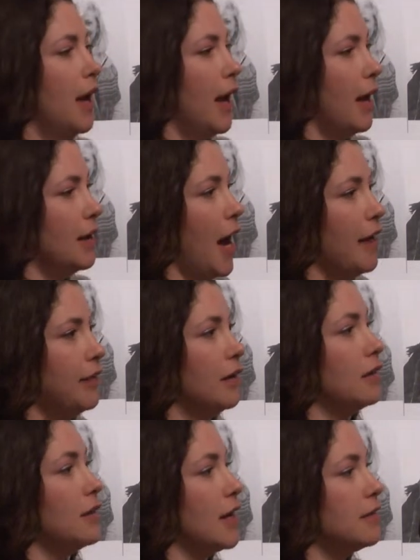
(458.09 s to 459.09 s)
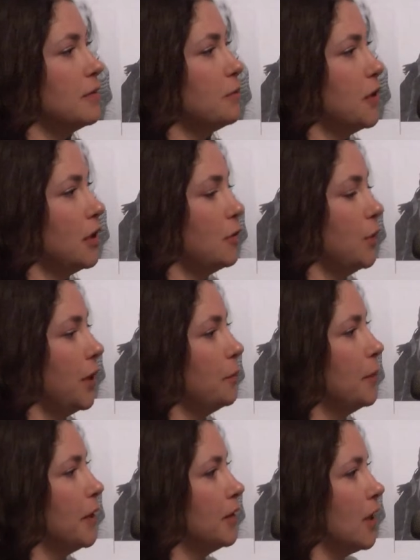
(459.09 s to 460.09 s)
And I think that that's something that we
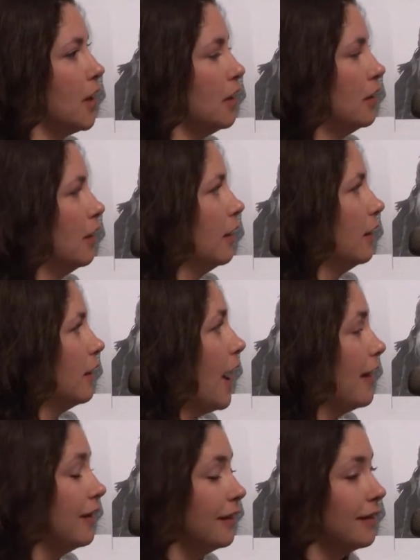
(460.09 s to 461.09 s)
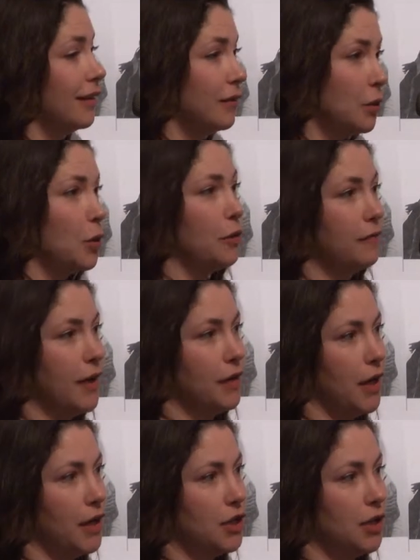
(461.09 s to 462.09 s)
can build on. And I think that's a core
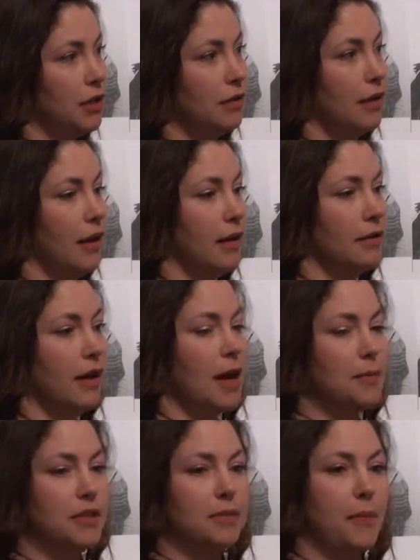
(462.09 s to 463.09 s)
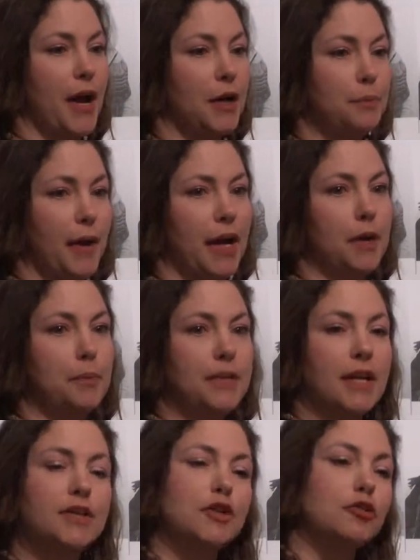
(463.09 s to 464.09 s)
foundation, and I'm inspired by our
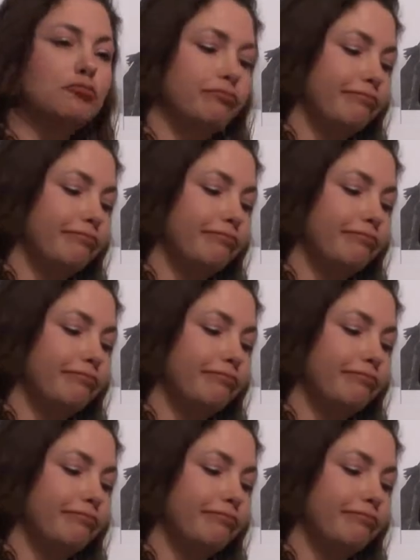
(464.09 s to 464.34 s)
potential.